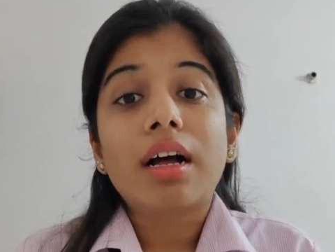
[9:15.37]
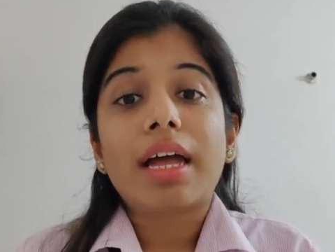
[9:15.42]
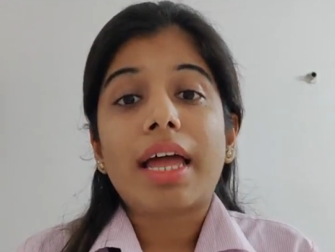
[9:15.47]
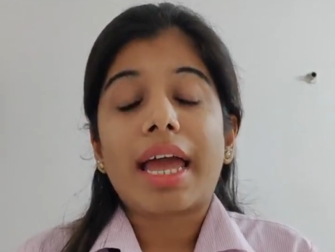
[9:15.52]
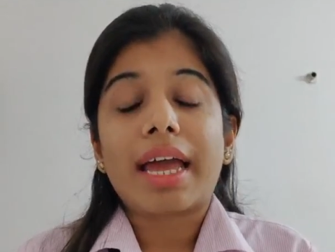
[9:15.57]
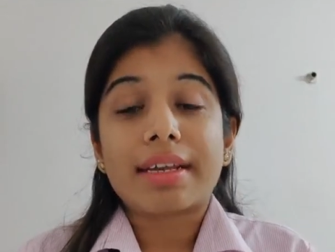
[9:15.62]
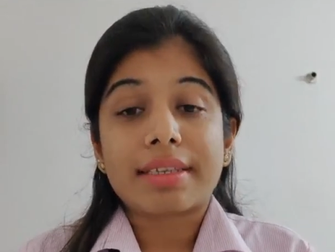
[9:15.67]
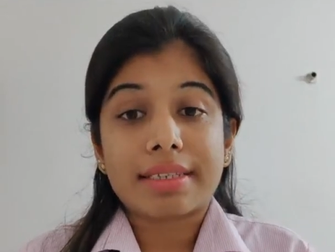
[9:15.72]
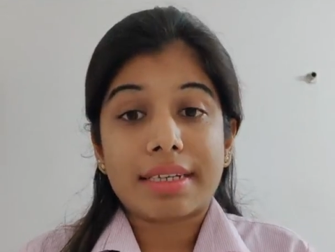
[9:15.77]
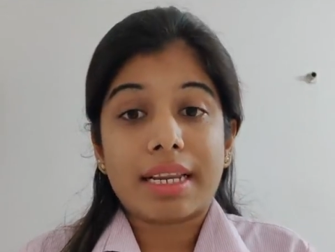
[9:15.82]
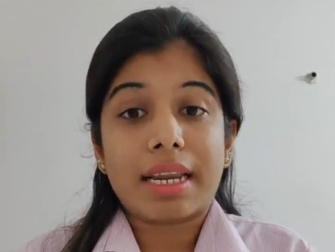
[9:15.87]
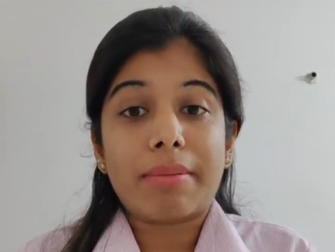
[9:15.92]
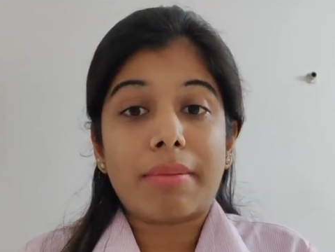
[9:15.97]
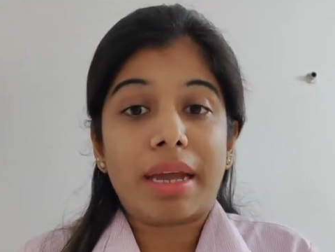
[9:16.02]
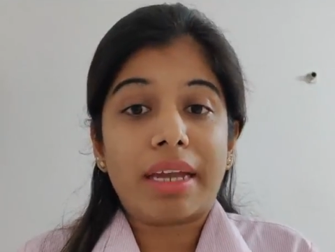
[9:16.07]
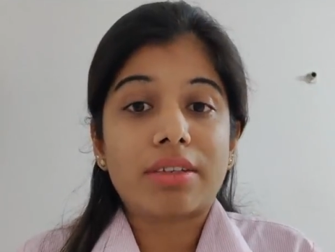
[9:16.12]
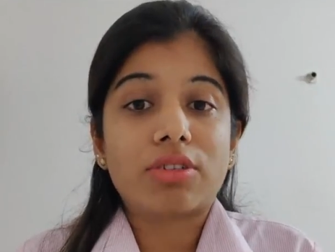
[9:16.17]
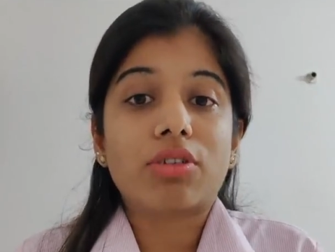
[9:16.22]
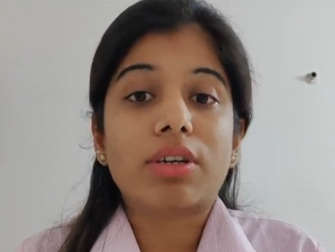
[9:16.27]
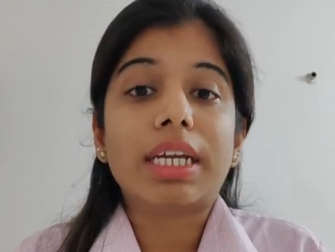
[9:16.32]

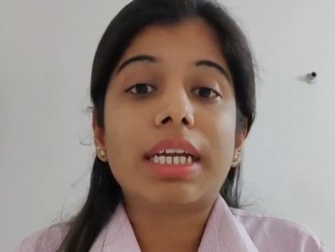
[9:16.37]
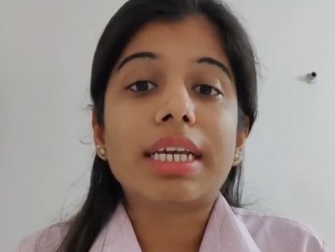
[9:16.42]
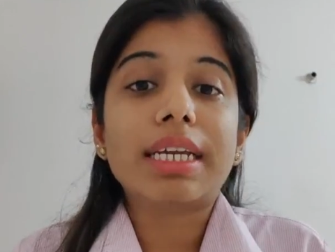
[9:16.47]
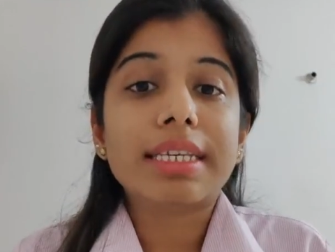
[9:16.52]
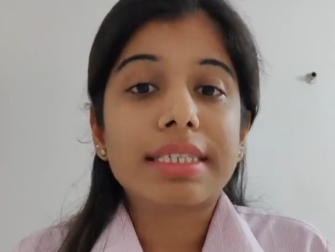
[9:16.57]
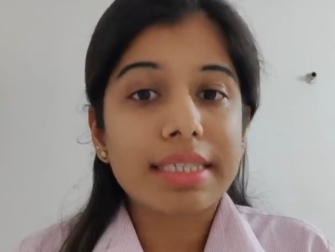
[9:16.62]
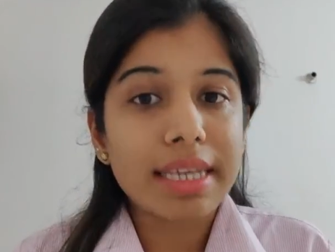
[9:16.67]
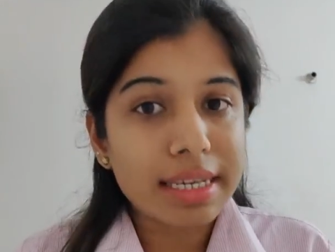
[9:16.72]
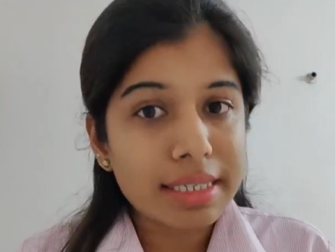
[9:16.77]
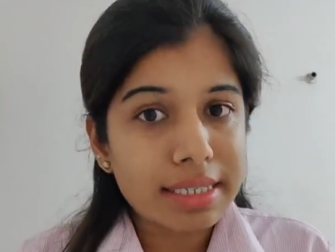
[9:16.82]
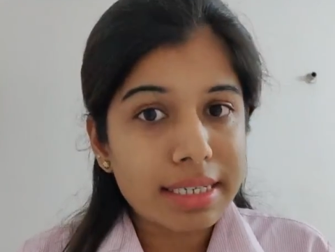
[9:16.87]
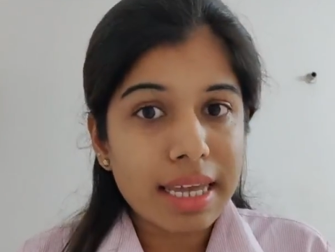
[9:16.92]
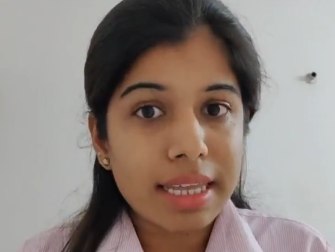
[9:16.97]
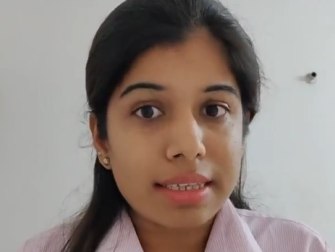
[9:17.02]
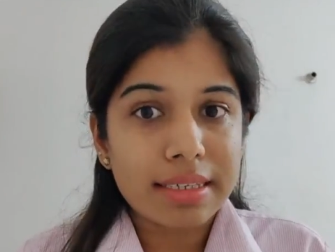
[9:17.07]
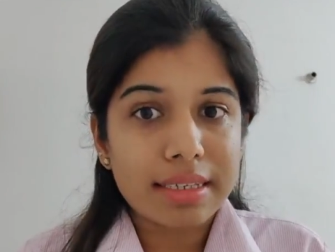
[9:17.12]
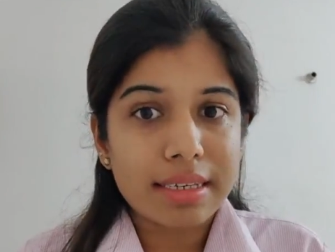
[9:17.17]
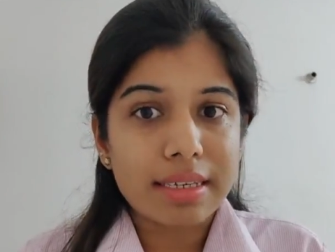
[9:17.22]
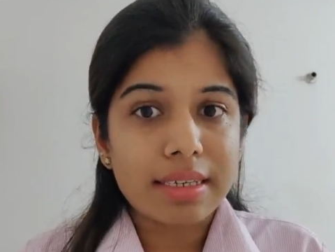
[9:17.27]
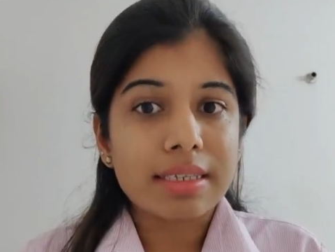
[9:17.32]
exclamatory
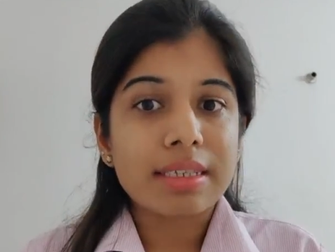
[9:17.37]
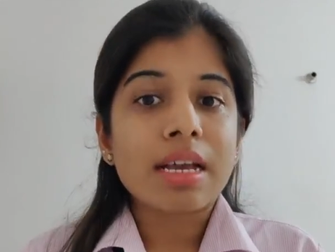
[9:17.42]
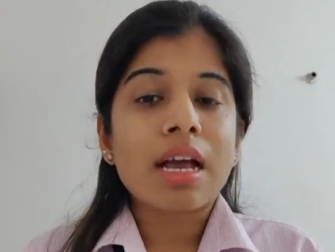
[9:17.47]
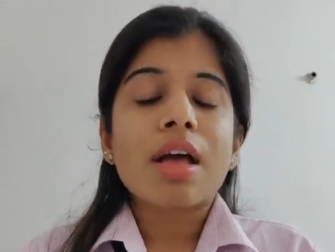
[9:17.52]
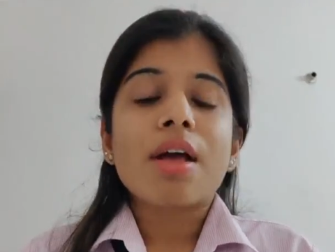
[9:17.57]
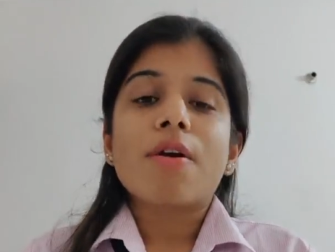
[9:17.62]
sentences?